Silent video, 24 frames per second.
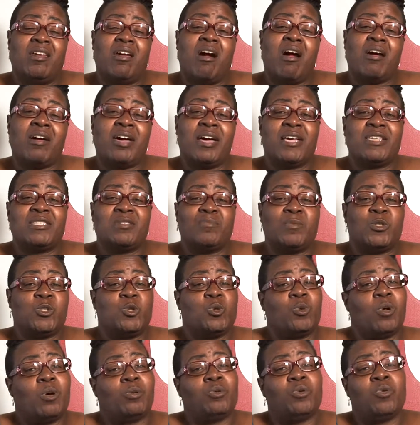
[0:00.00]
and then our
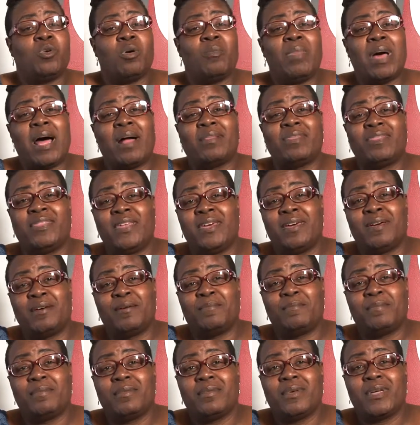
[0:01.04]
customers who don't know about
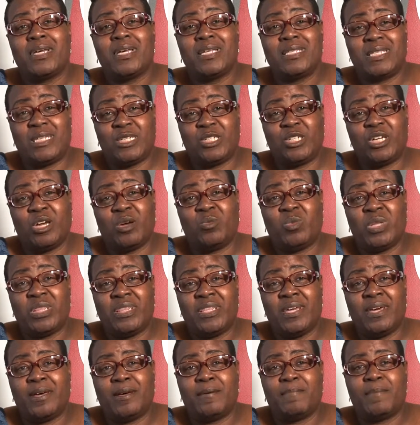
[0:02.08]
them to
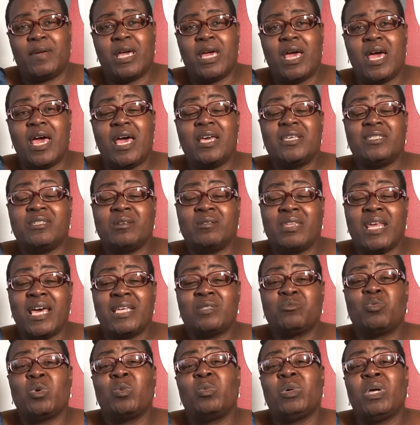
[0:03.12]
share with them.
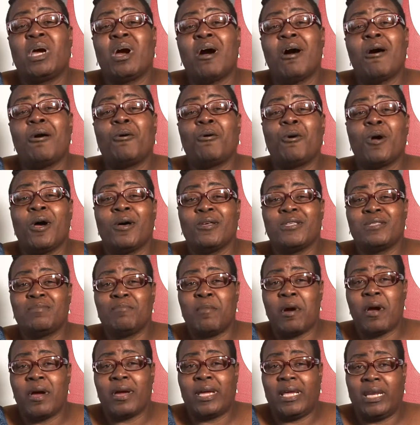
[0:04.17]
So that's what we call
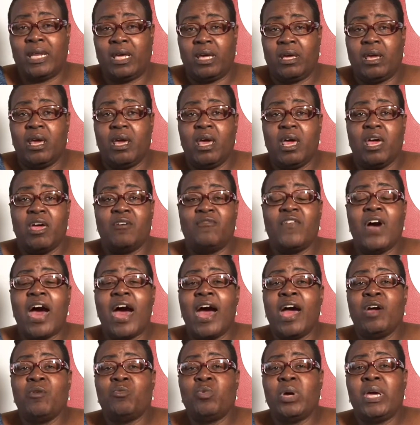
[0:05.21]
cross marketing.
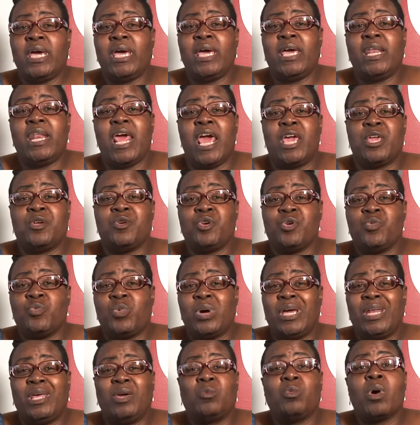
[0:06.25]
If I win and
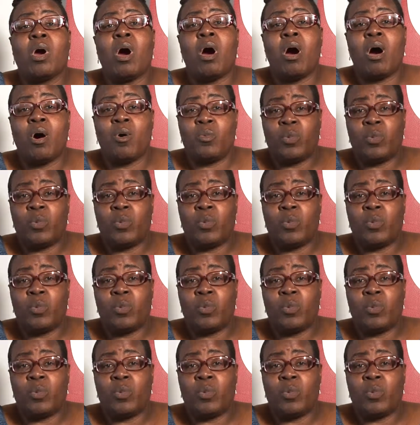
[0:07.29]
you're winning, we're